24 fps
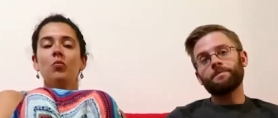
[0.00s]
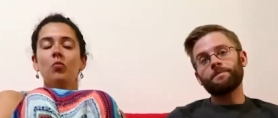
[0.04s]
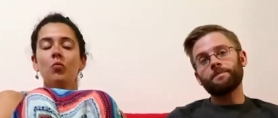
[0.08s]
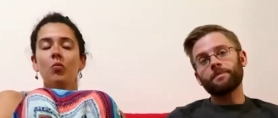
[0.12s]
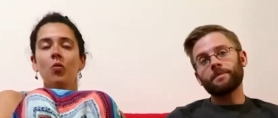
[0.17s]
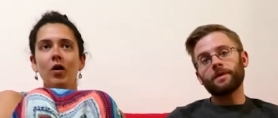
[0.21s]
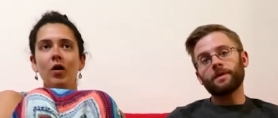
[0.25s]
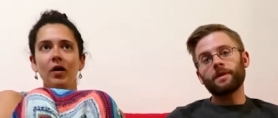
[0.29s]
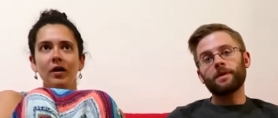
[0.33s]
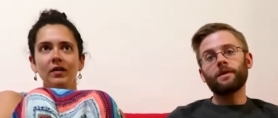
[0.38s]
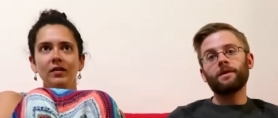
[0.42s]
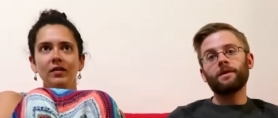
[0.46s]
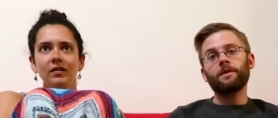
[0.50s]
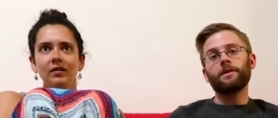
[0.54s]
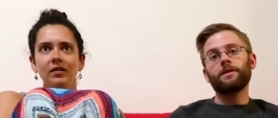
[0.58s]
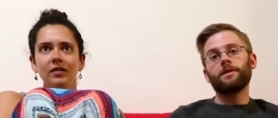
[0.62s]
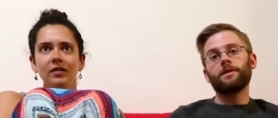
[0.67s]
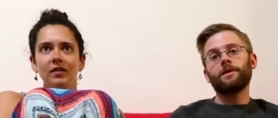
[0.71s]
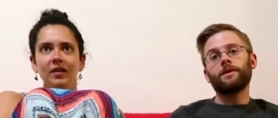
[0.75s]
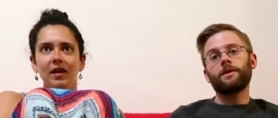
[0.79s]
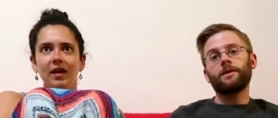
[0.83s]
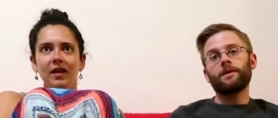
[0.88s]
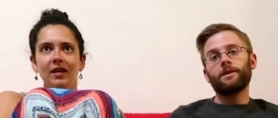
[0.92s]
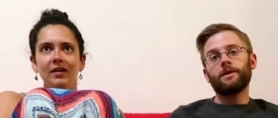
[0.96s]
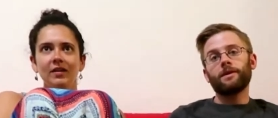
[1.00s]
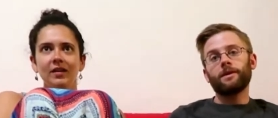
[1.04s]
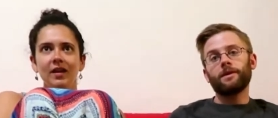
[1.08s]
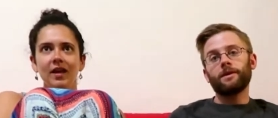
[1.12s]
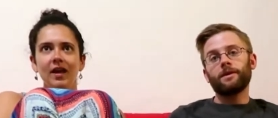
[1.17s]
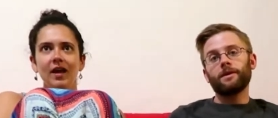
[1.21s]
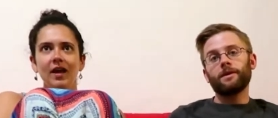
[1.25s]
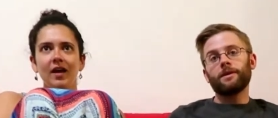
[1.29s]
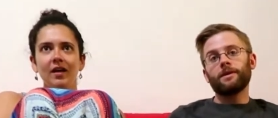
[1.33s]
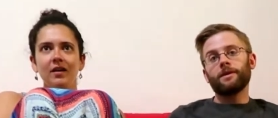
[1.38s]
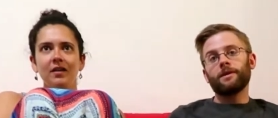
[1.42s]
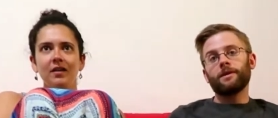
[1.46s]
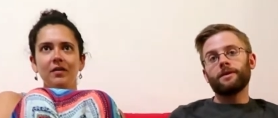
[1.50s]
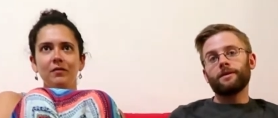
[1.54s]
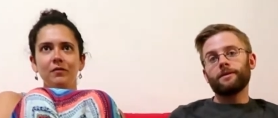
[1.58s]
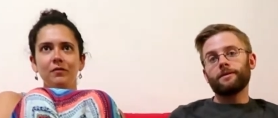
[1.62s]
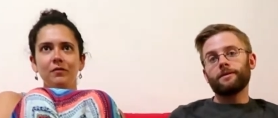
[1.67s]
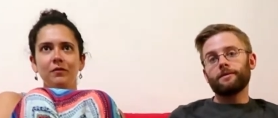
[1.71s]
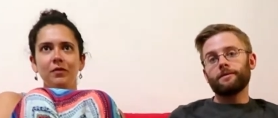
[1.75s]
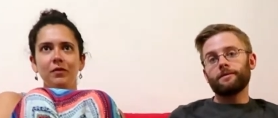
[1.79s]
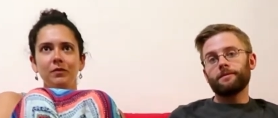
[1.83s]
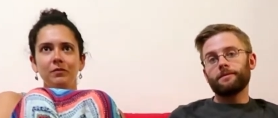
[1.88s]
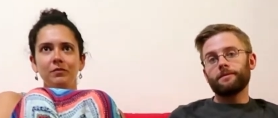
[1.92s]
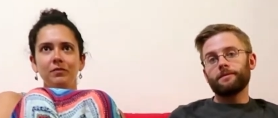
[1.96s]
Speaker 1: One thing that
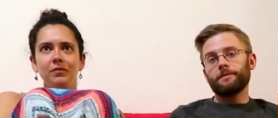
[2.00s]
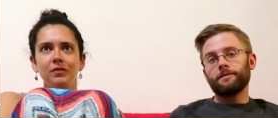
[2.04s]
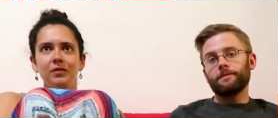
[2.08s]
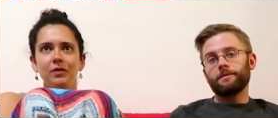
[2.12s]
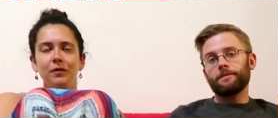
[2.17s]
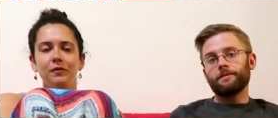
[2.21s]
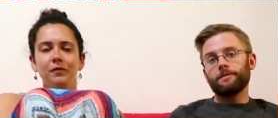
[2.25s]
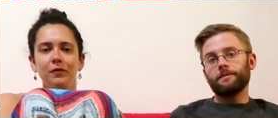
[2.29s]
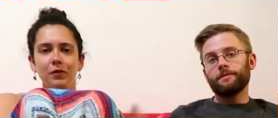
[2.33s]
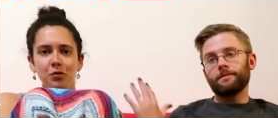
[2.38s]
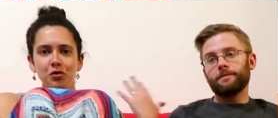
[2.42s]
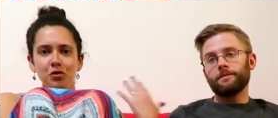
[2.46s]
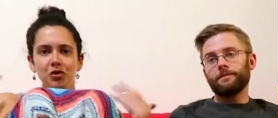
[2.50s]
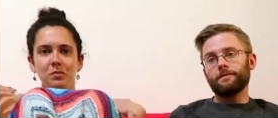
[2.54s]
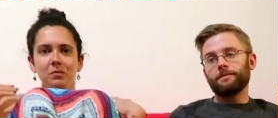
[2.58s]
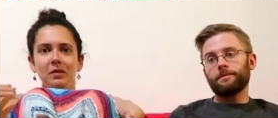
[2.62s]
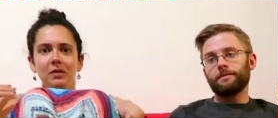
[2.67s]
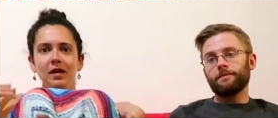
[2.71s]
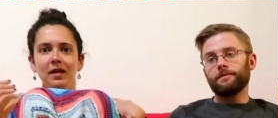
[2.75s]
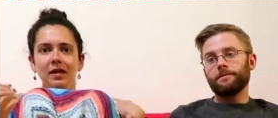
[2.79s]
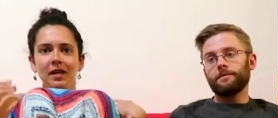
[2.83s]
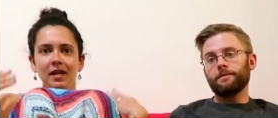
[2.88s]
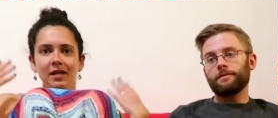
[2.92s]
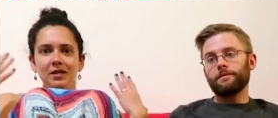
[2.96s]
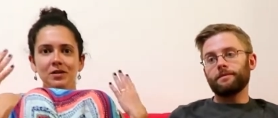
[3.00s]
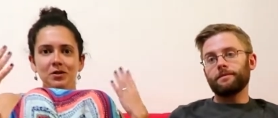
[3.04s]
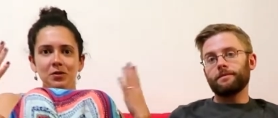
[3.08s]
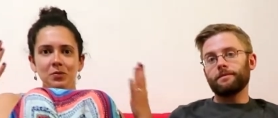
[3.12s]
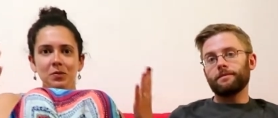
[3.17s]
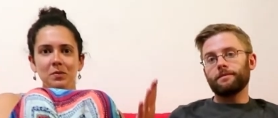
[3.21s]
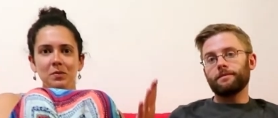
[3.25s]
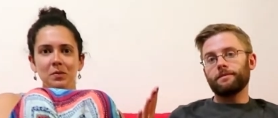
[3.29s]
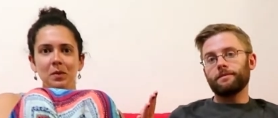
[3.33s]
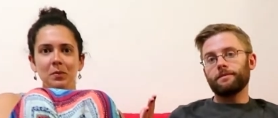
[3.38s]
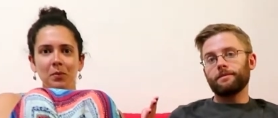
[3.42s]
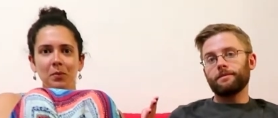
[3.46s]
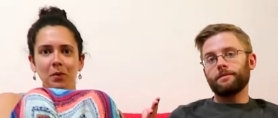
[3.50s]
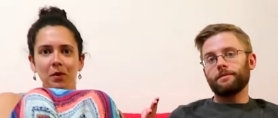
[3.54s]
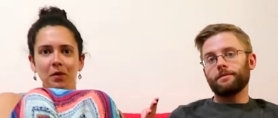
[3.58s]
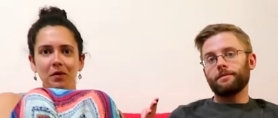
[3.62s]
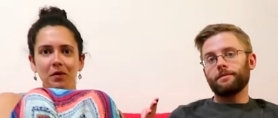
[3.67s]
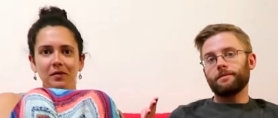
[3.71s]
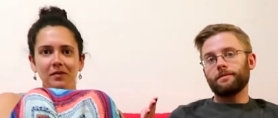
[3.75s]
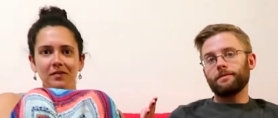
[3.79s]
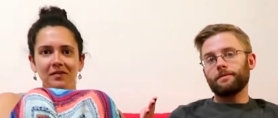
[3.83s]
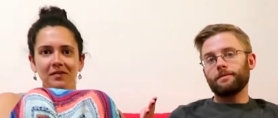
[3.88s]
the future me needs to remember